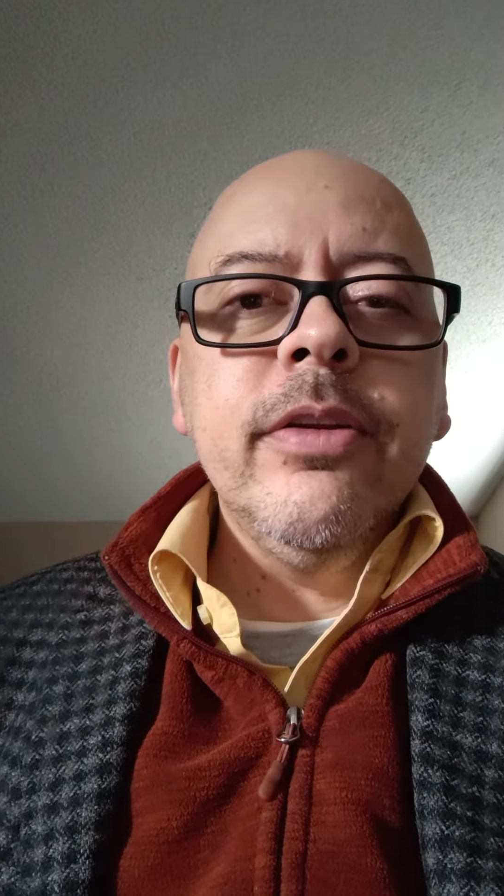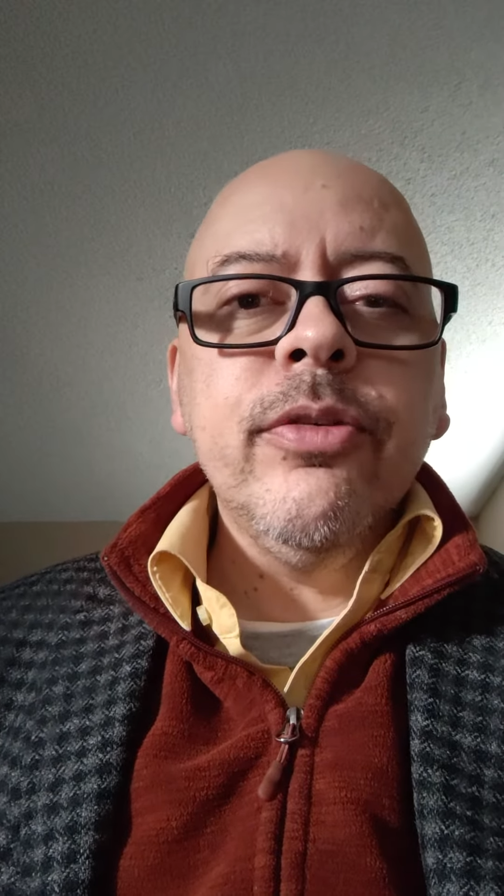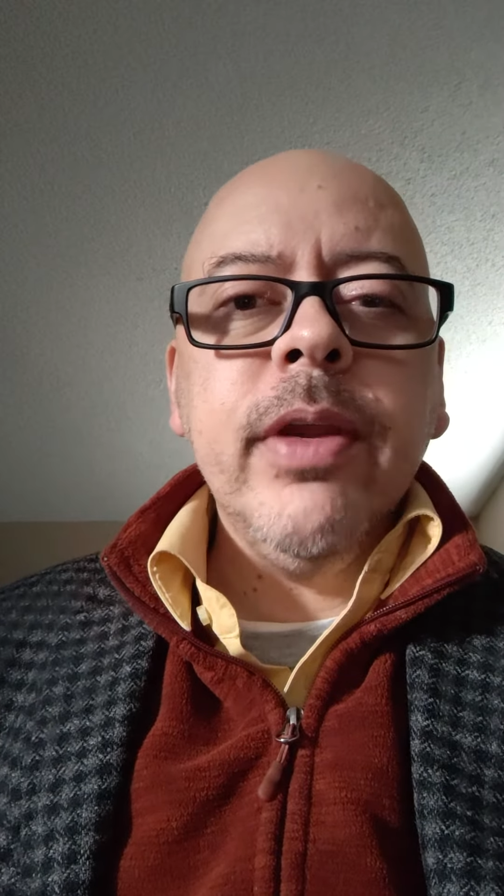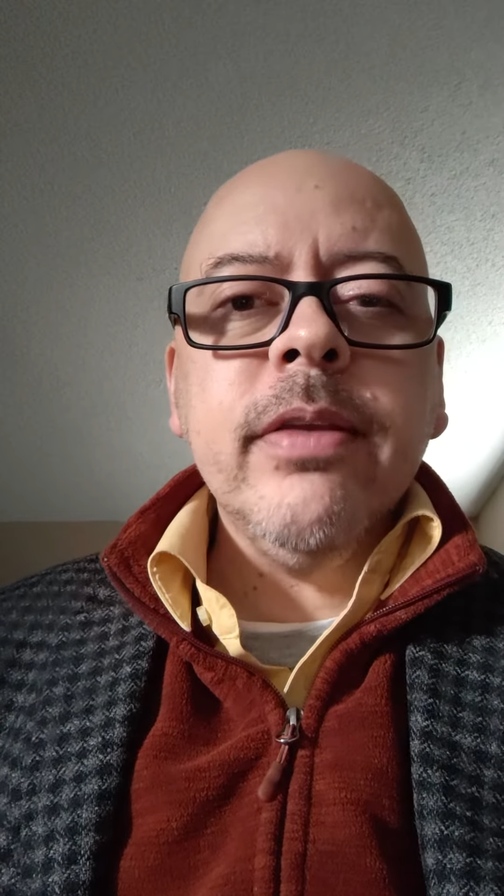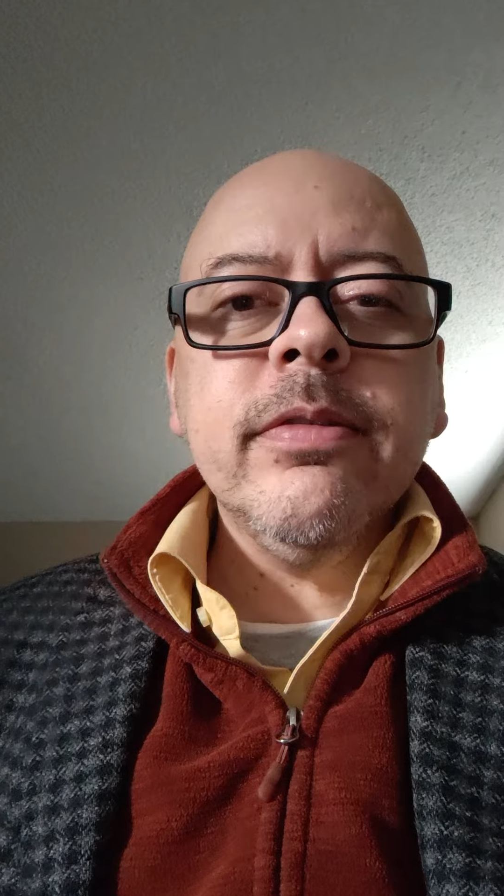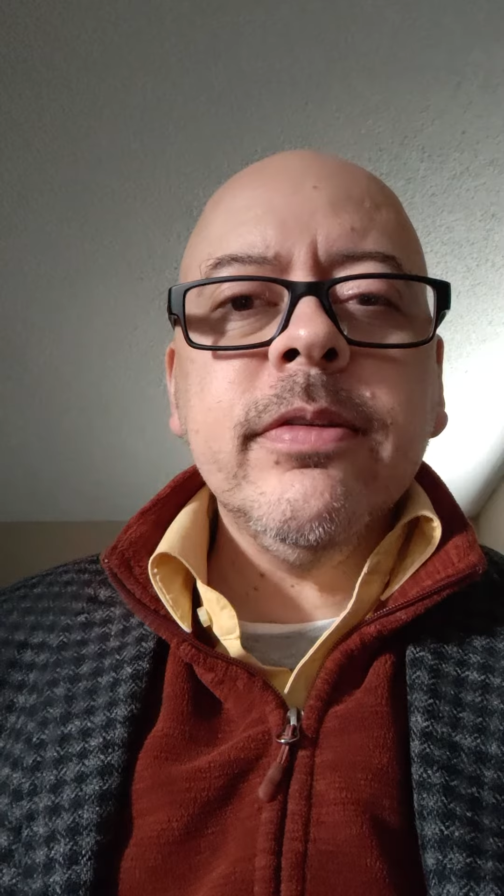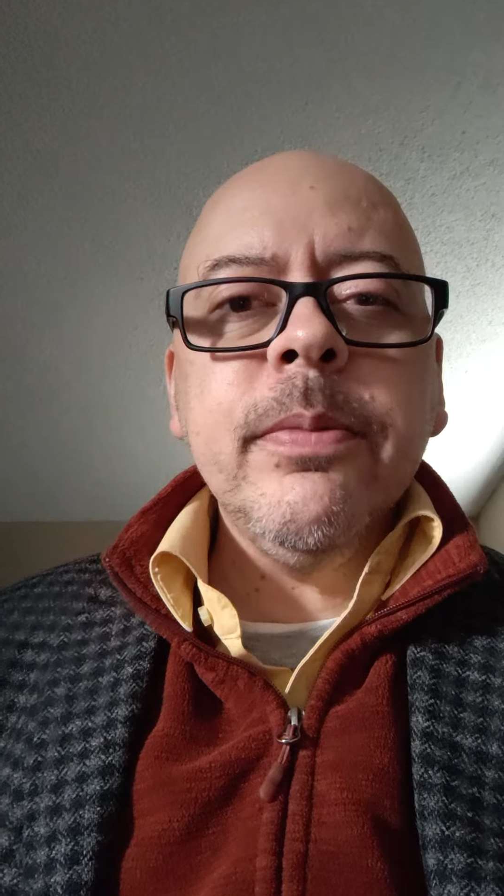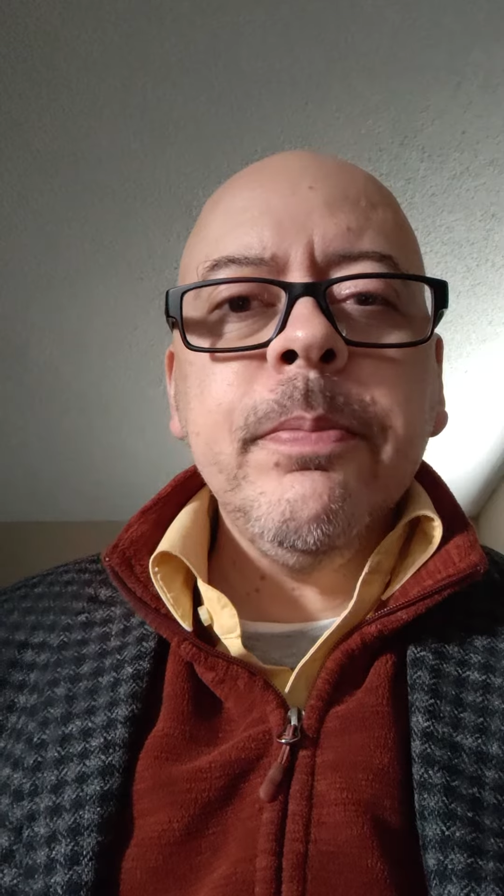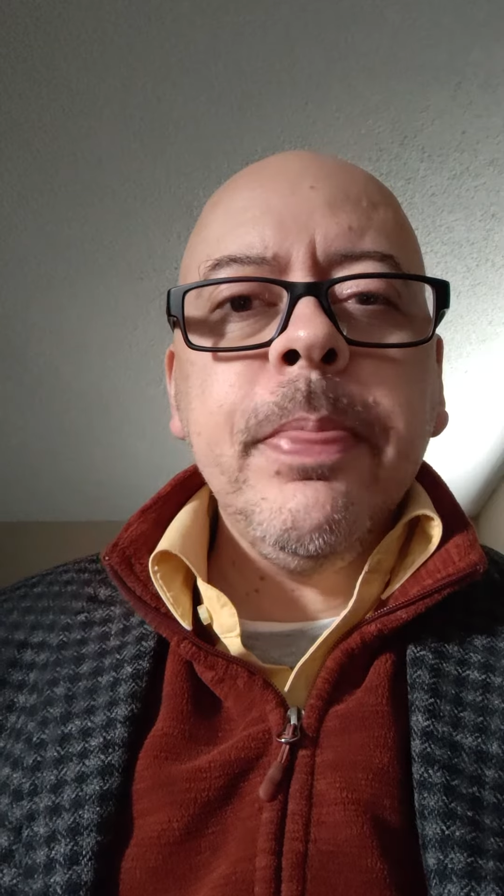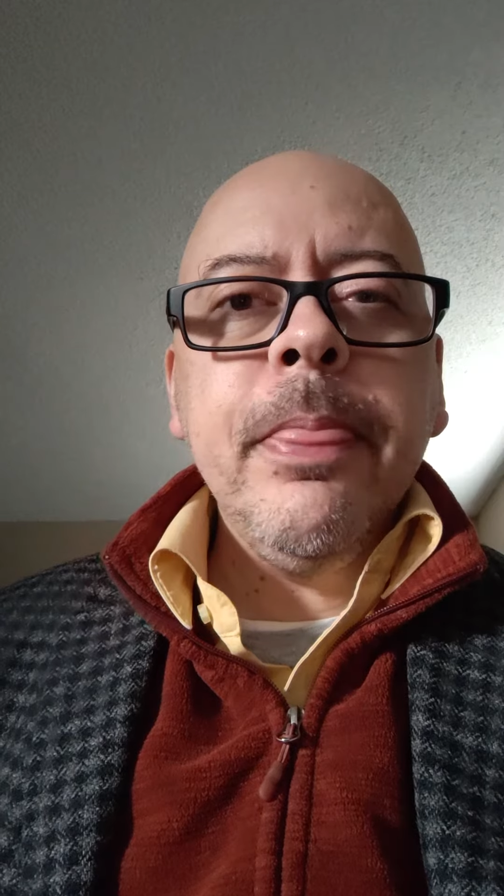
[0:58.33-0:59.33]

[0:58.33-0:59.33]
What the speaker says: drinks.